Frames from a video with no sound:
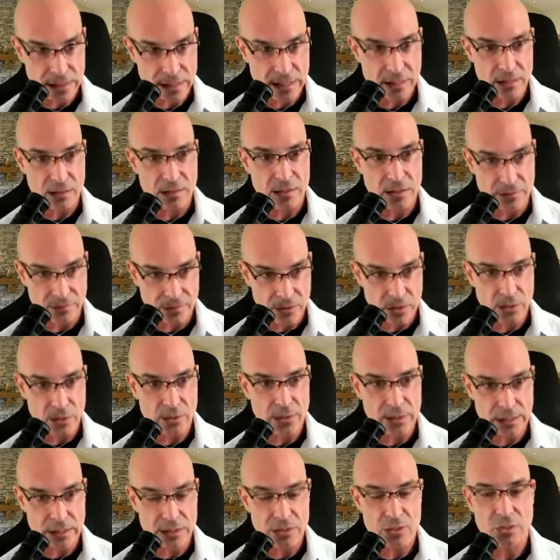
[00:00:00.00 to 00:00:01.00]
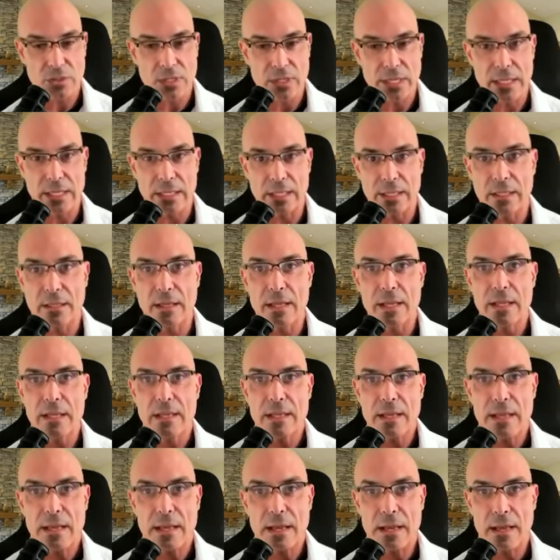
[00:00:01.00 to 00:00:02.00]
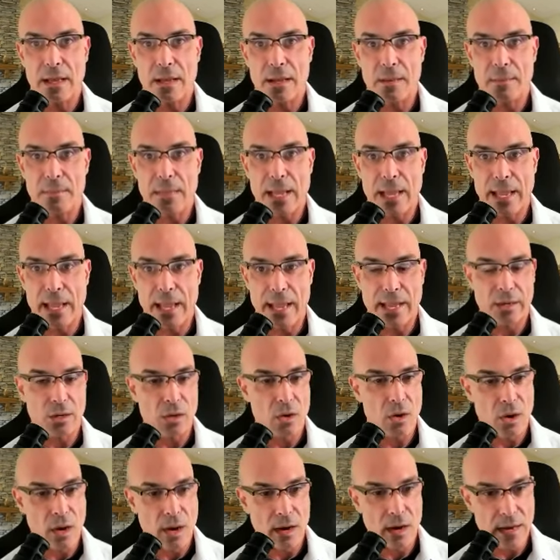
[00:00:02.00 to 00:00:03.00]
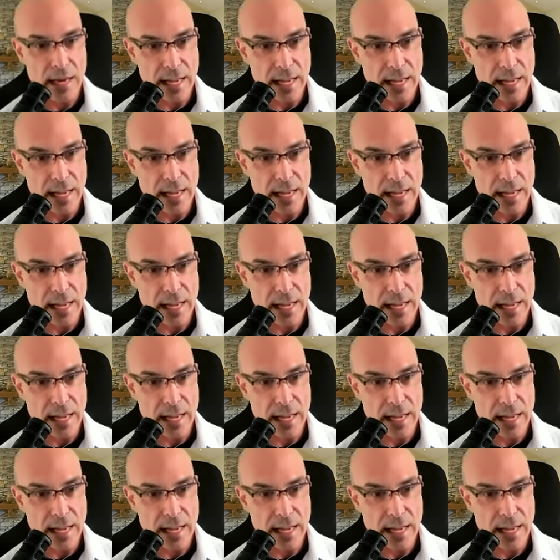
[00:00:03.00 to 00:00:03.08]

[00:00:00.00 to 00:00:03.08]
years of doing this training, um, I had a car